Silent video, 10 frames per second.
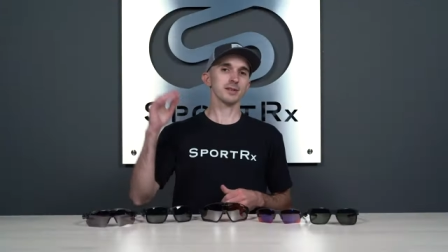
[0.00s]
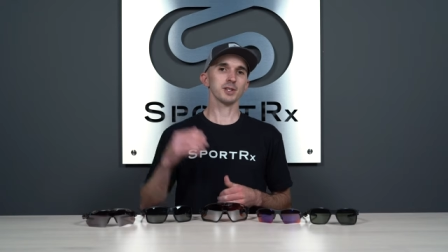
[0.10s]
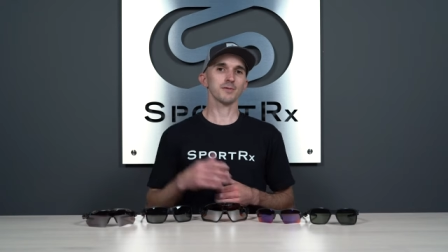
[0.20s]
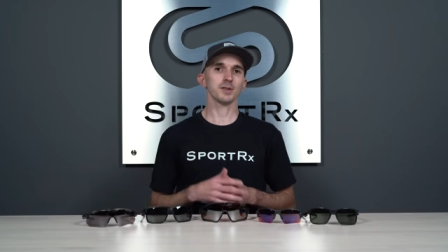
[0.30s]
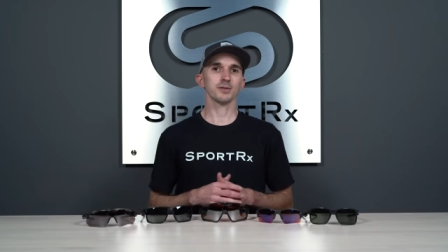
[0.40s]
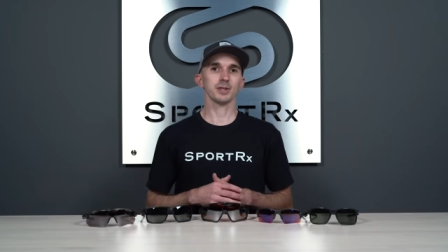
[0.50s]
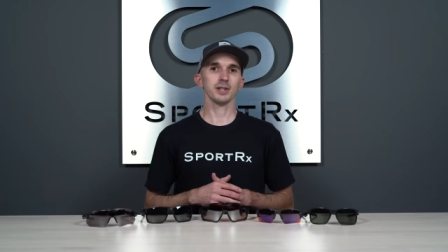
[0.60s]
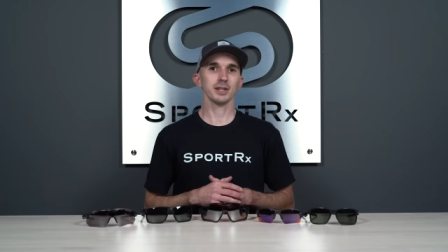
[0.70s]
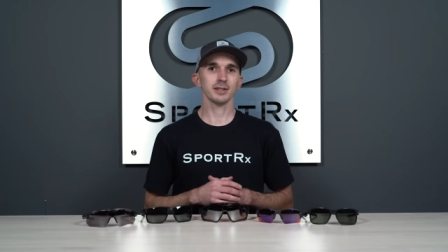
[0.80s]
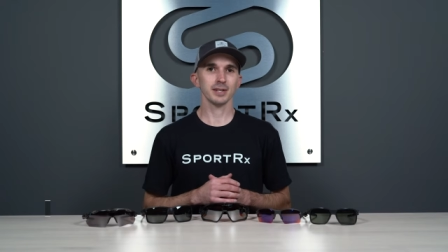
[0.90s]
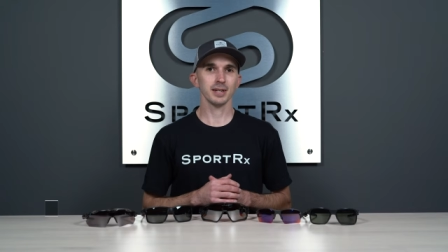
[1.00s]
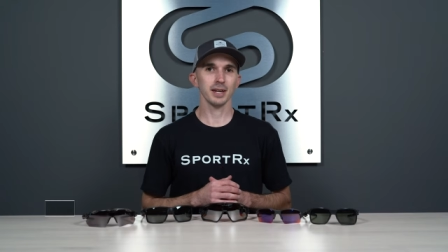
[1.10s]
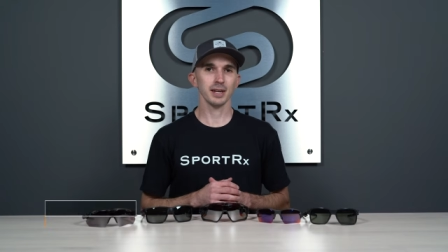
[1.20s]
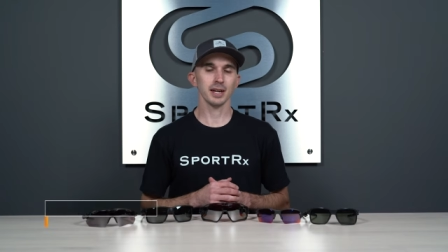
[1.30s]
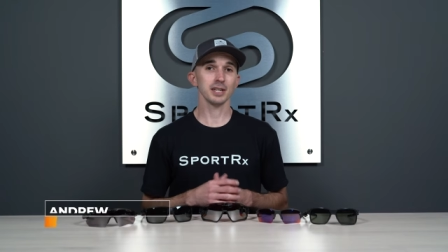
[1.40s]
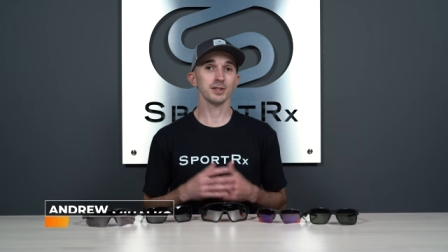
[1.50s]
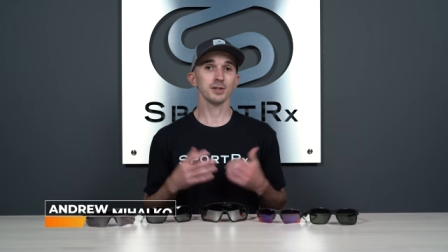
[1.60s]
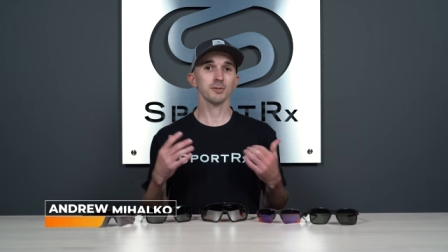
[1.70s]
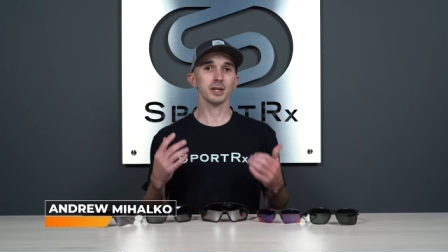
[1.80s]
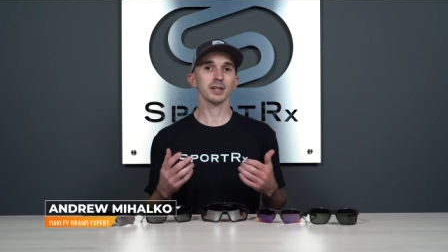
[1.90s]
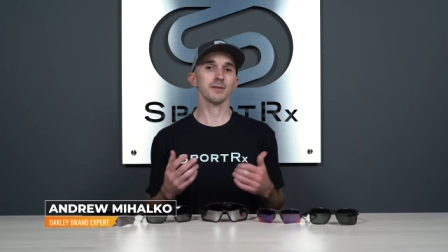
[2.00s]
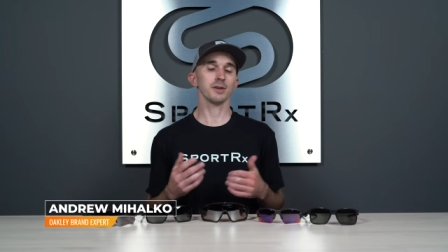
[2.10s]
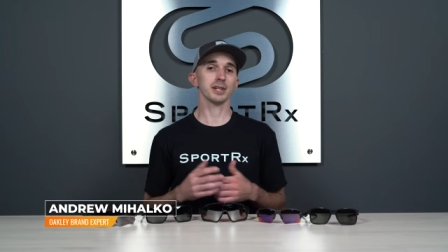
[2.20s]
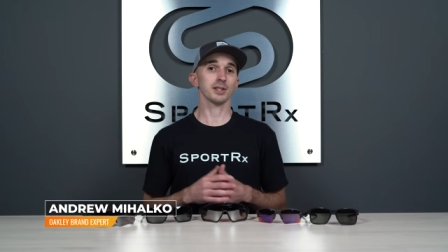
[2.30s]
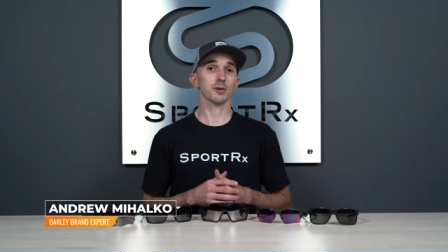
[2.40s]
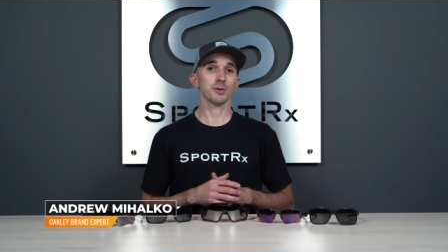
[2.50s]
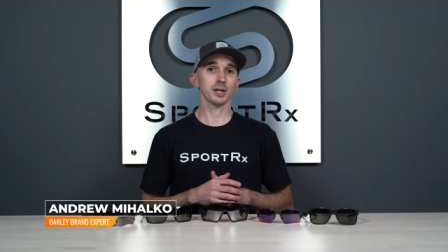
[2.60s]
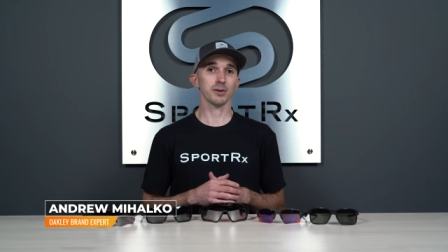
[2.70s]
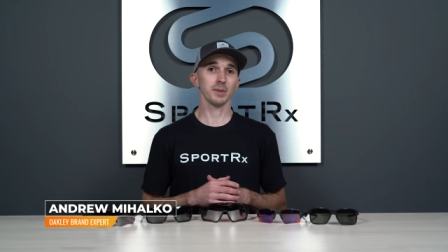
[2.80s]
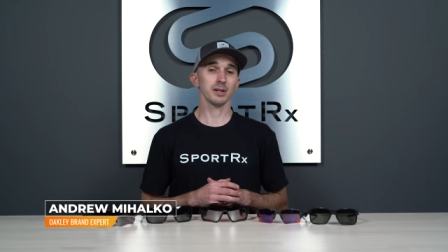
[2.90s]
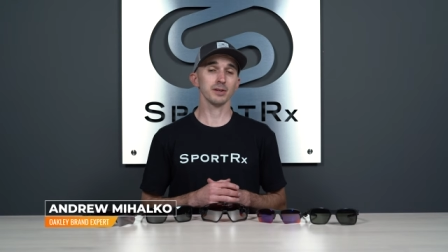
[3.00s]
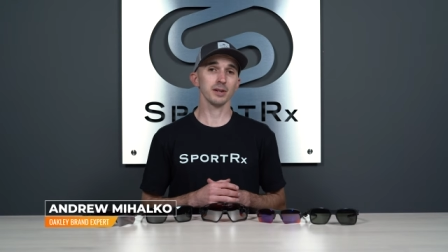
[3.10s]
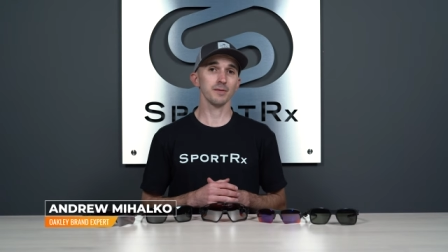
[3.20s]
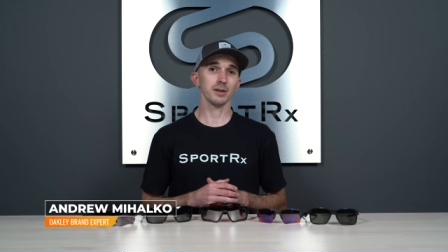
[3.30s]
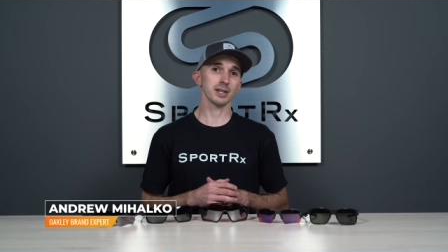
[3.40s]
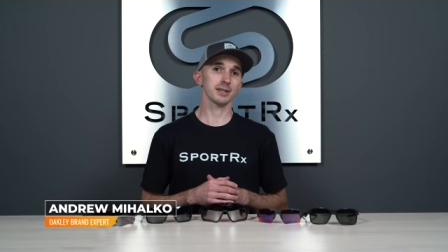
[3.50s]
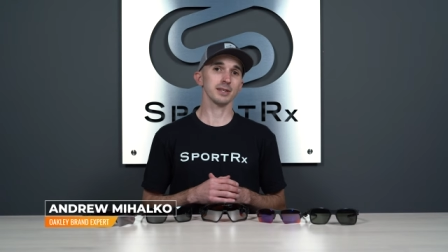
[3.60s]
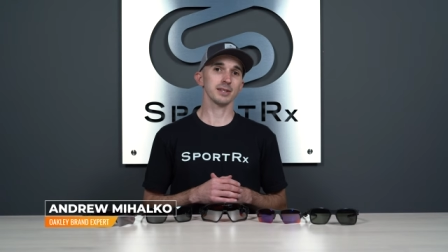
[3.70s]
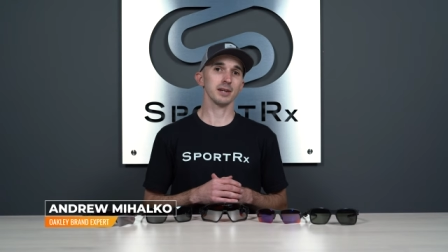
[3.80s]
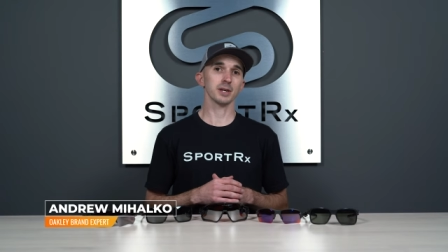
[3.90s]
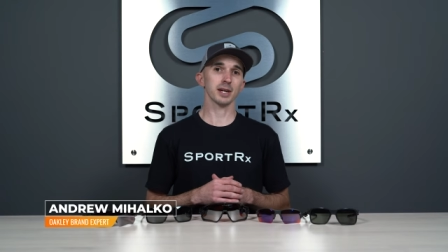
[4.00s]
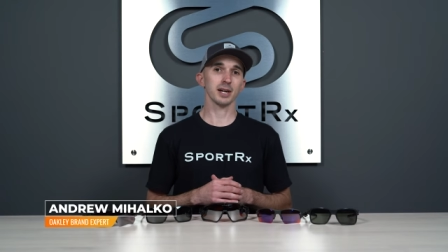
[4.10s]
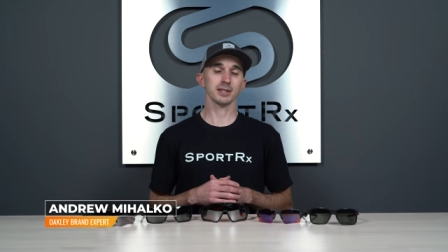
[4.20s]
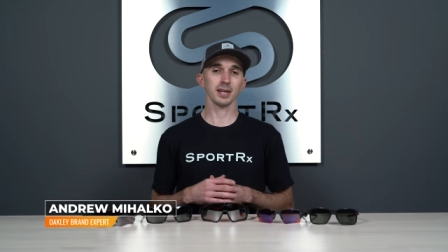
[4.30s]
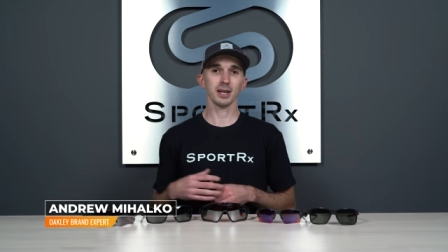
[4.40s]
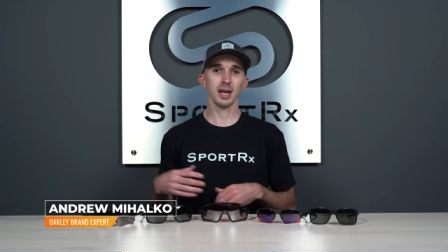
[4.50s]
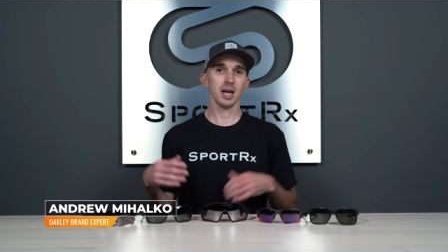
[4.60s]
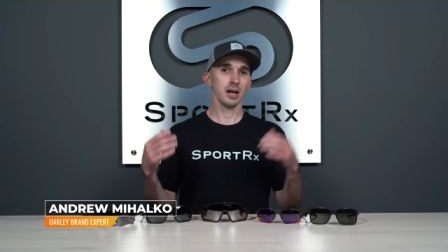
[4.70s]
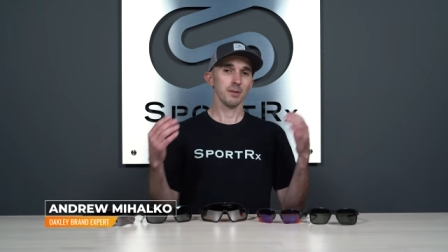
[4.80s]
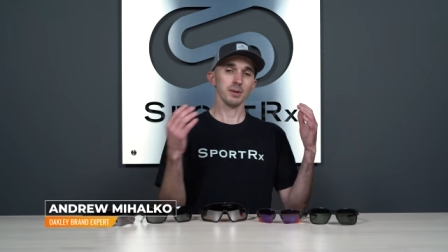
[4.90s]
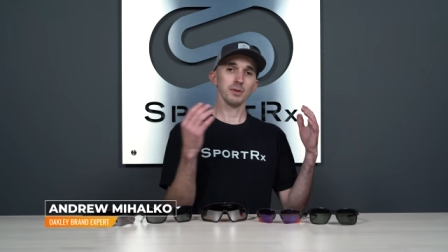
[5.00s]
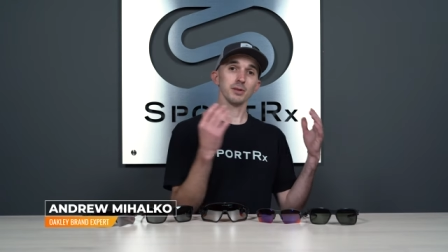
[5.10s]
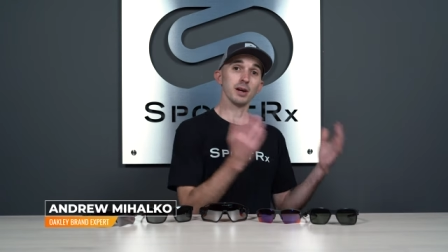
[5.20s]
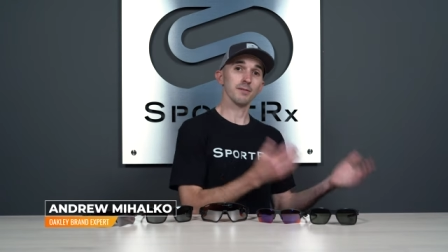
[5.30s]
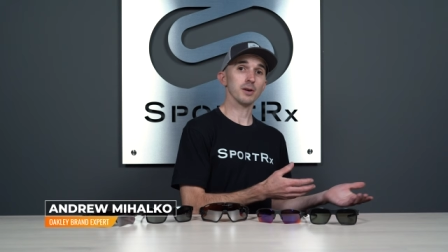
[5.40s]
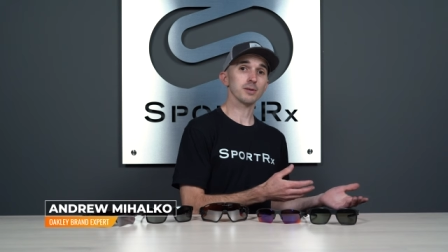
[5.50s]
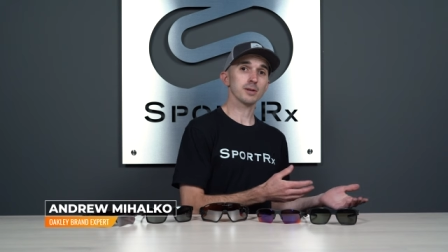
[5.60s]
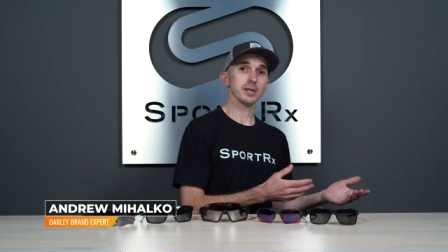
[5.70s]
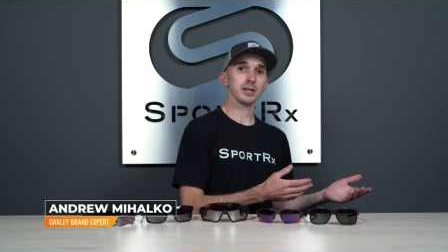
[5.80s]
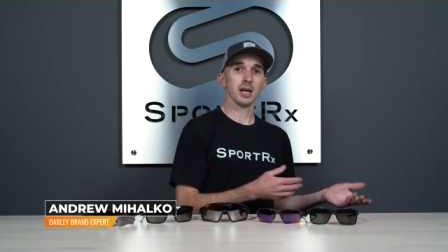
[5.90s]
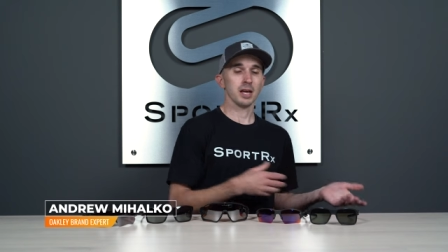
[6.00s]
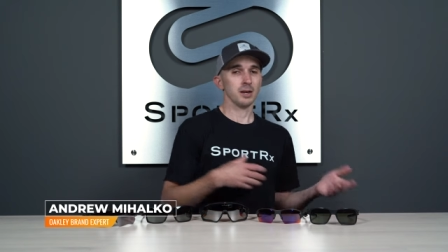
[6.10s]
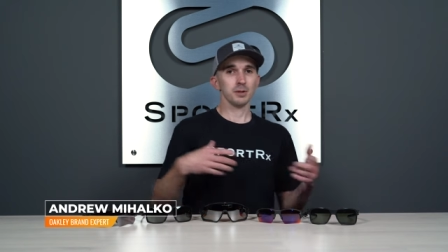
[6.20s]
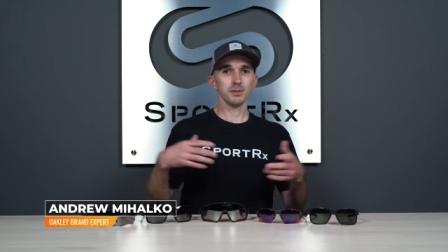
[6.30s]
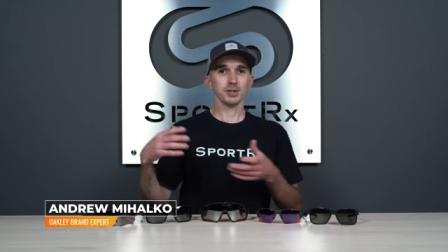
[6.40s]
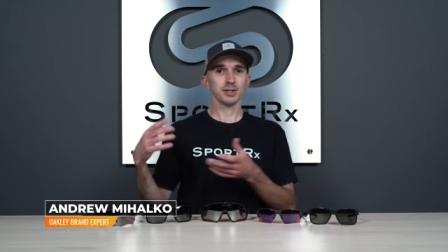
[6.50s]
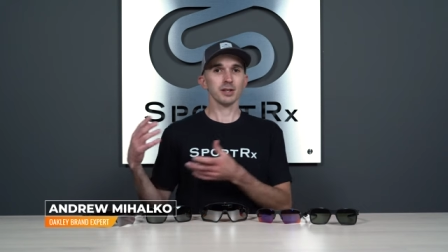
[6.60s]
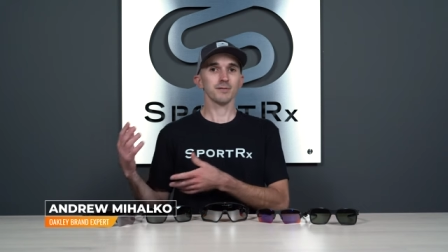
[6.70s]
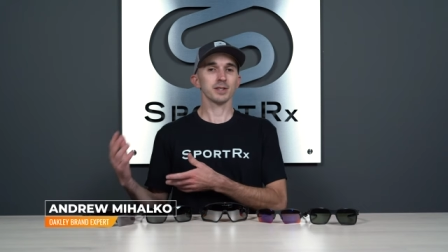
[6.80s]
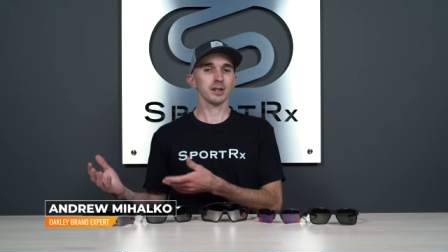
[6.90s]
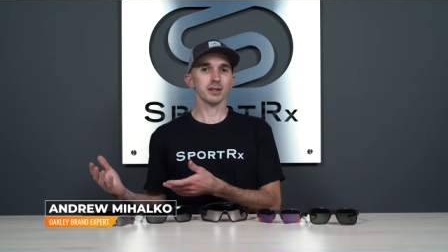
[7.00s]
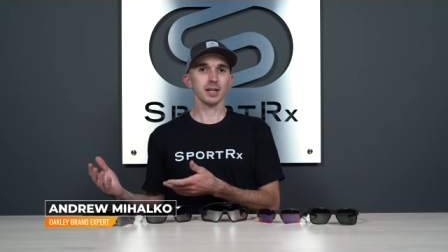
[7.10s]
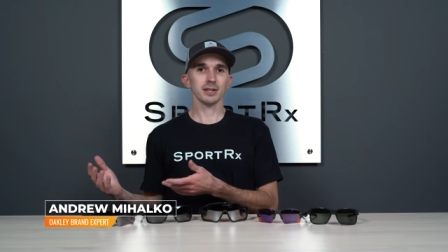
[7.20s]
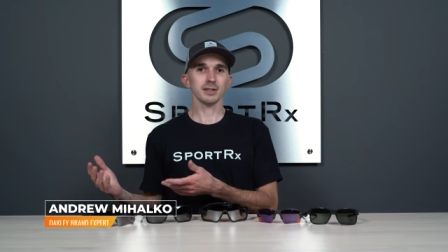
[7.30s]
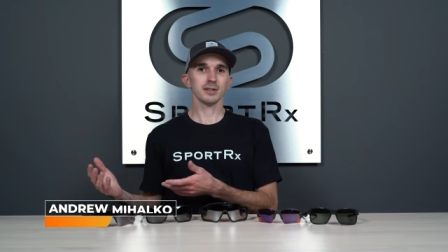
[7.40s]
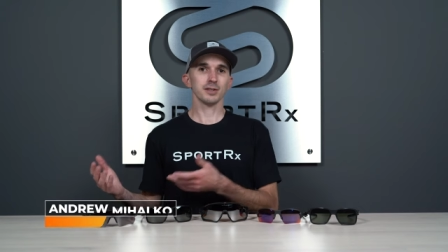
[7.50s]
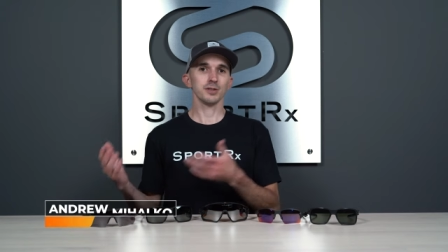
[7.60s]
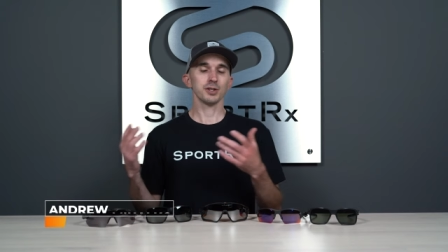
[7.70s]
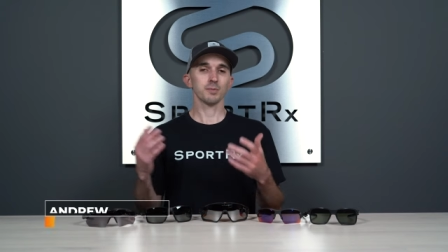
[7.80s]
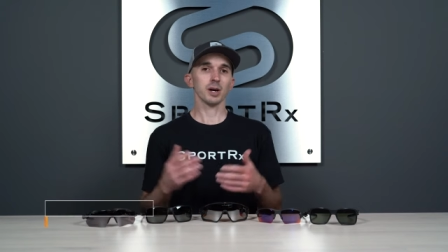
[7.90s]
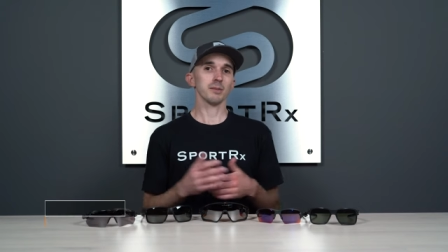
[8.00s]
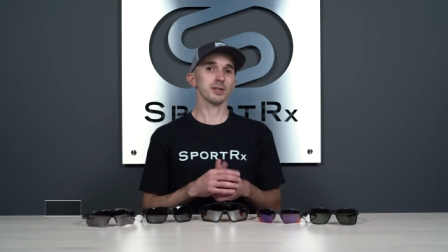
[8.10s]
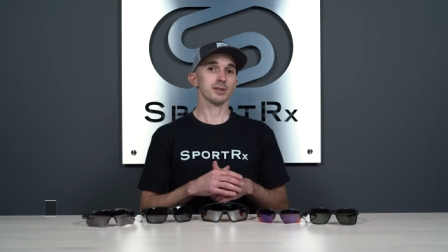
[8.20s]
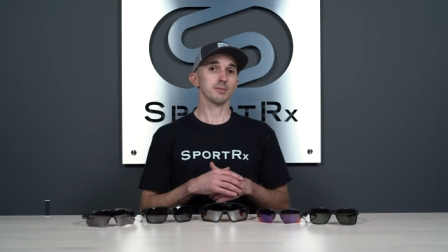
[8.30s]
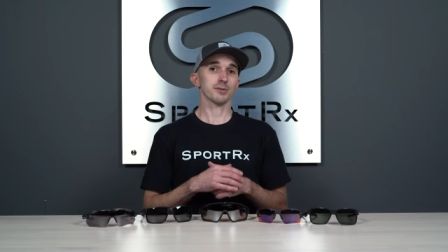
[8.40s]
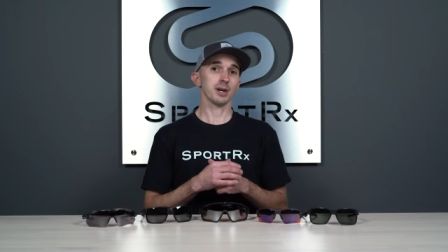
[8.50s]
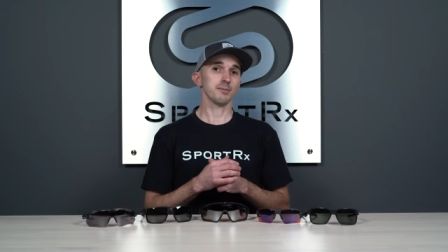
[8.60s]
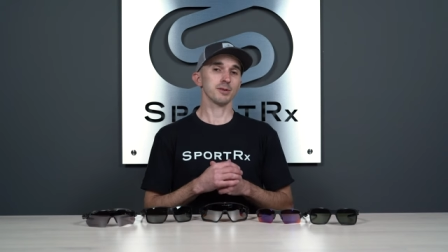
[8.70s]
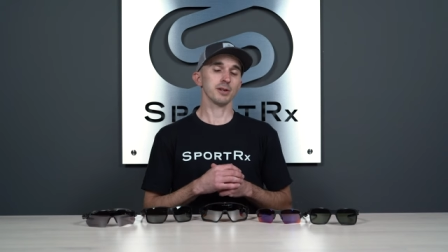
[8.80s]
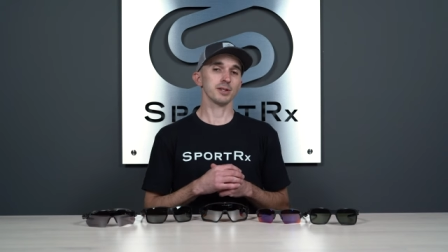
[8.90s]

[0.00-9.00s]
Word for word: so much for joining us today. I do want to give you guys a quick reminder, if you like this type of content, maybe you love Oakley, maybe you just love sunglasses, you should probably subscribe to our